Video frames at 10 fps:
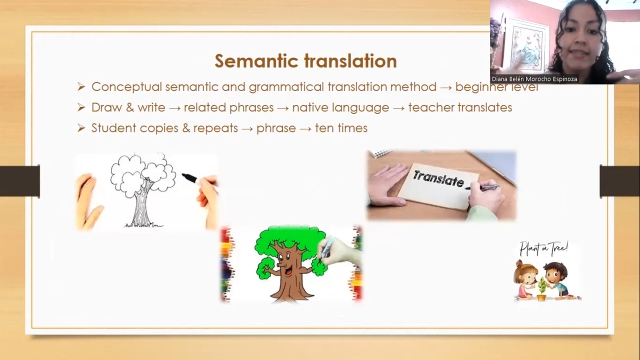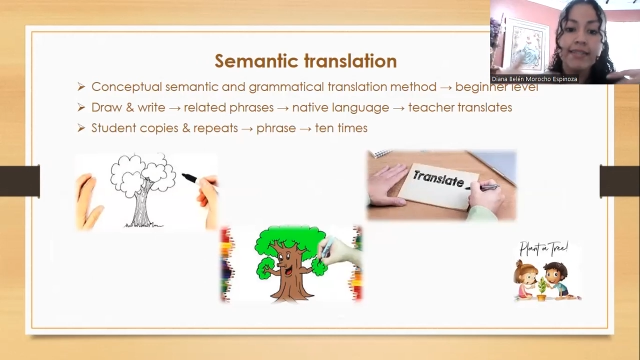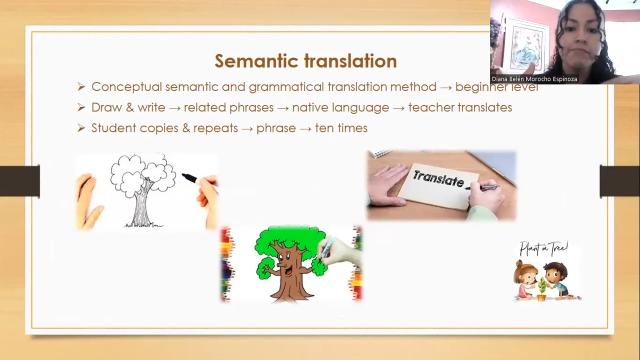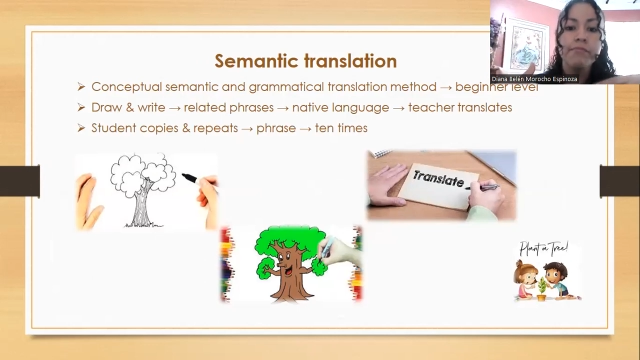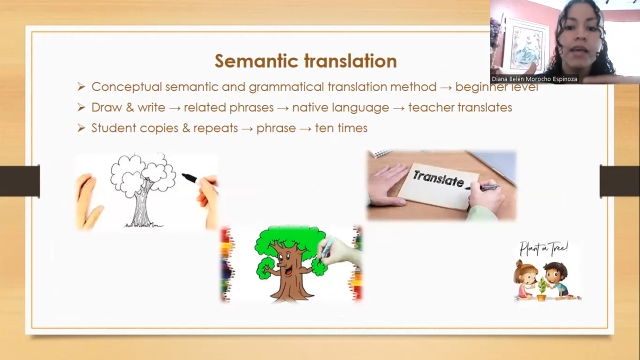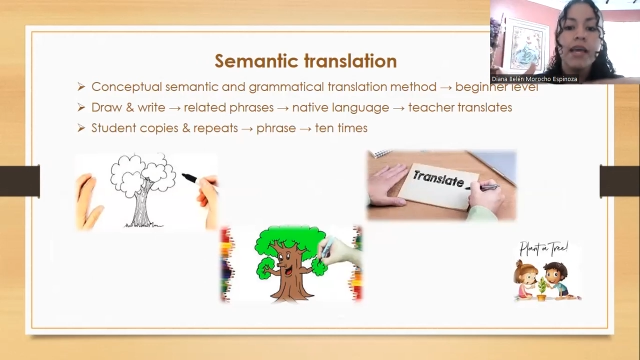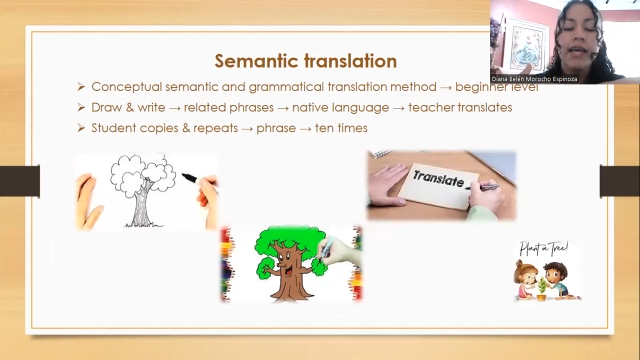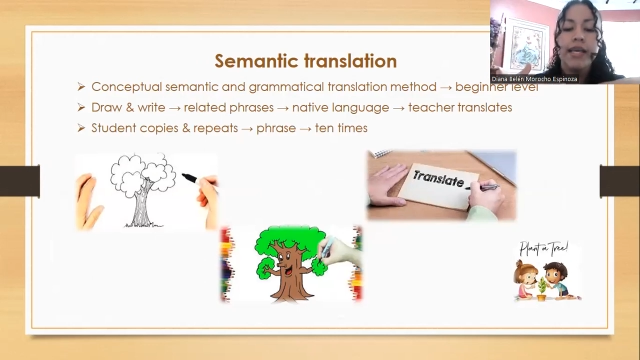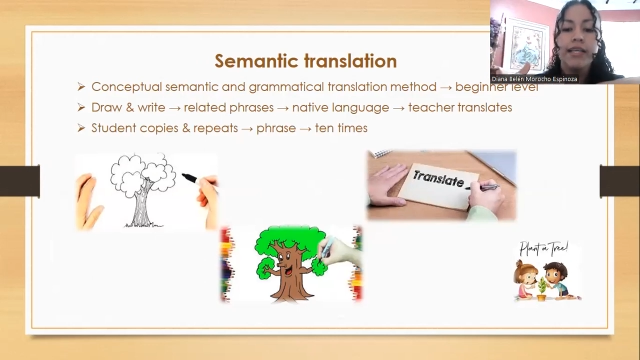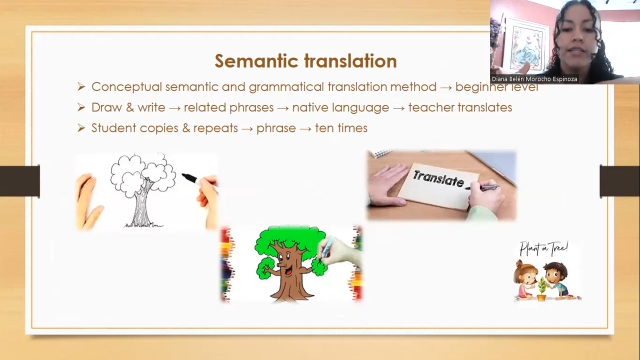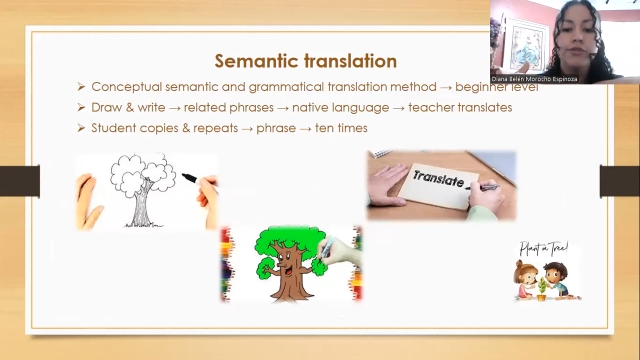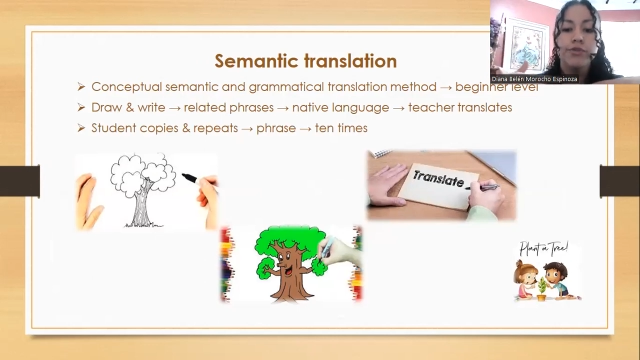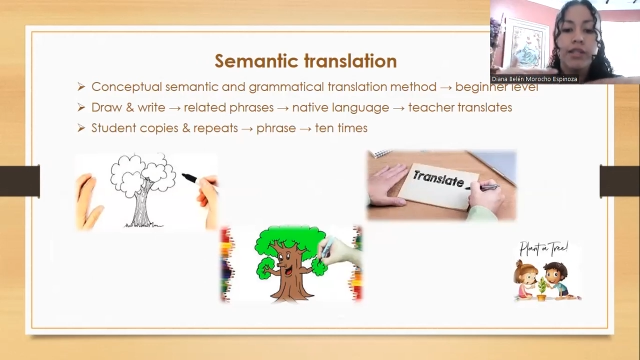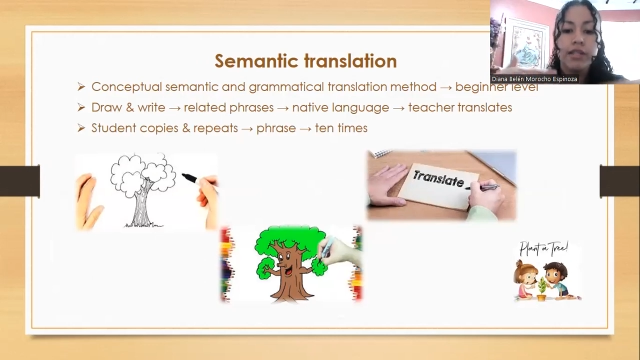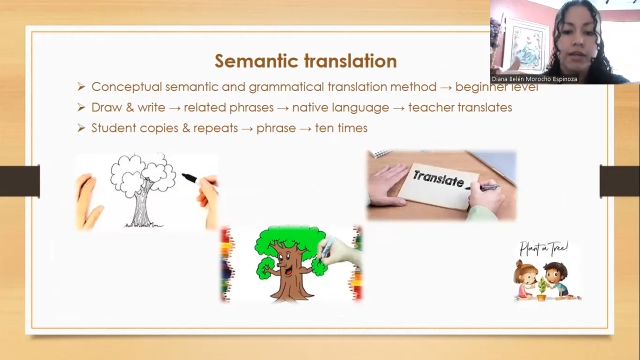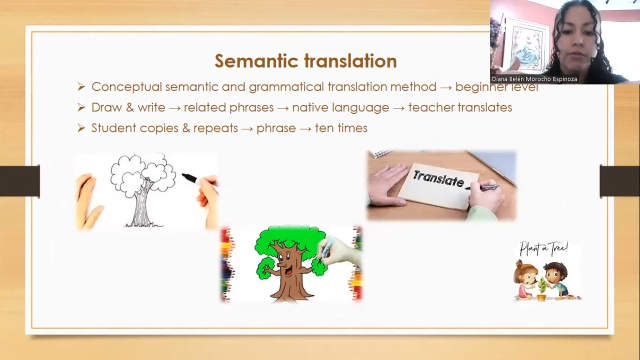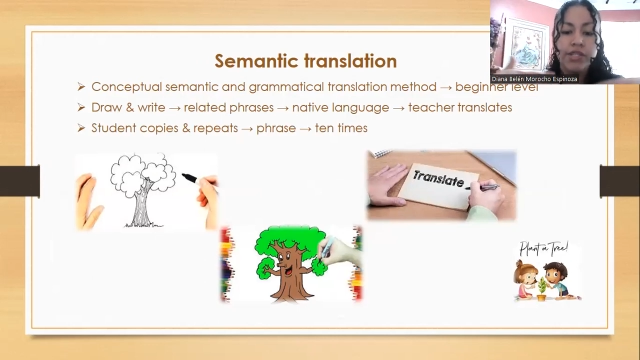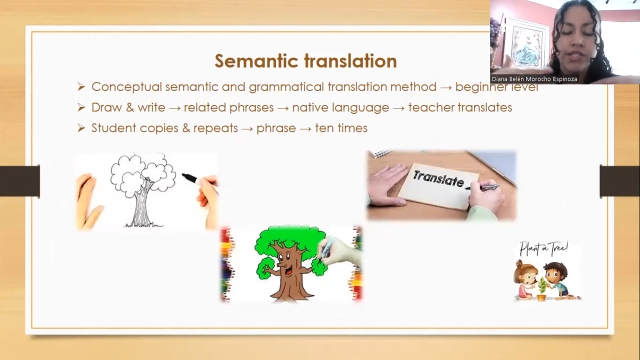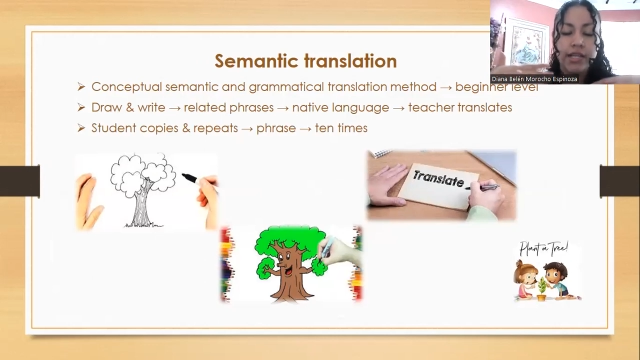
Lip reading: them into the language